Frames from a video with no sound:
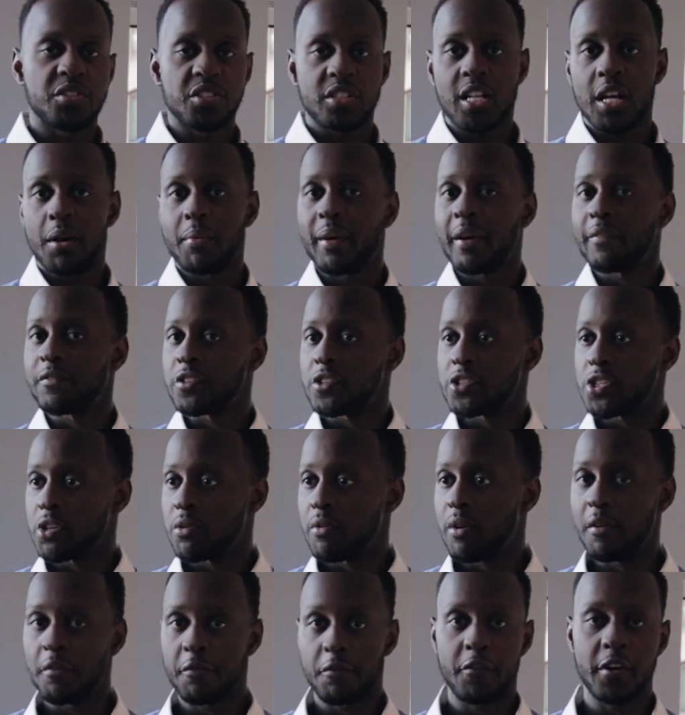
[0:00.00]
just like we have to
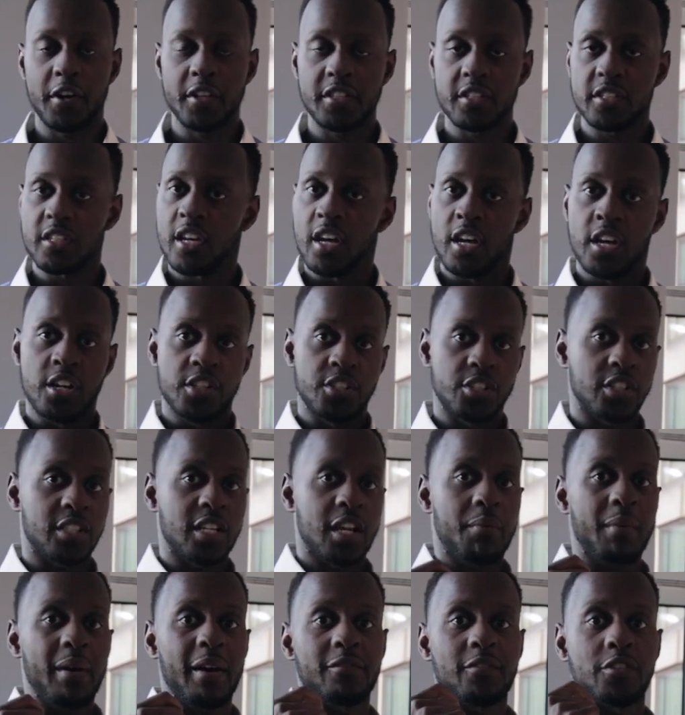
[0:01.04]
show our friends, just
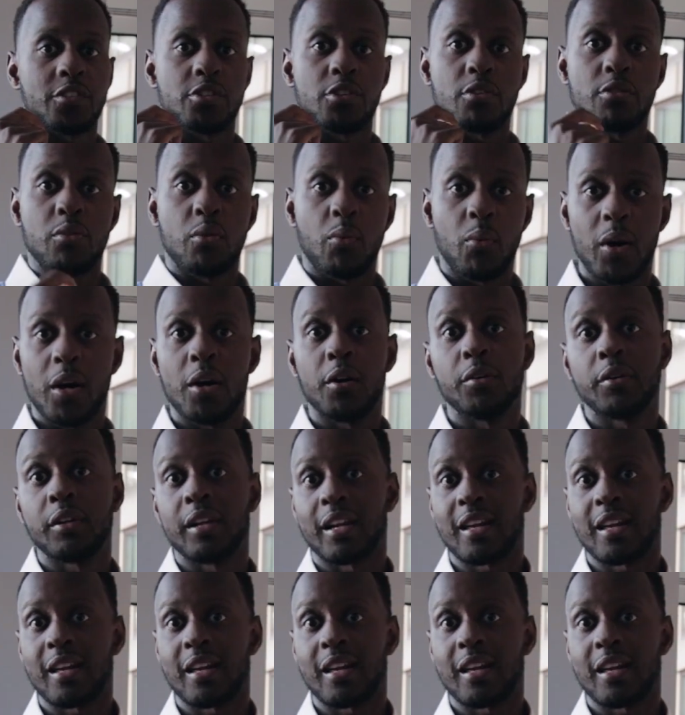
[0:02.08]
like we have to show the world.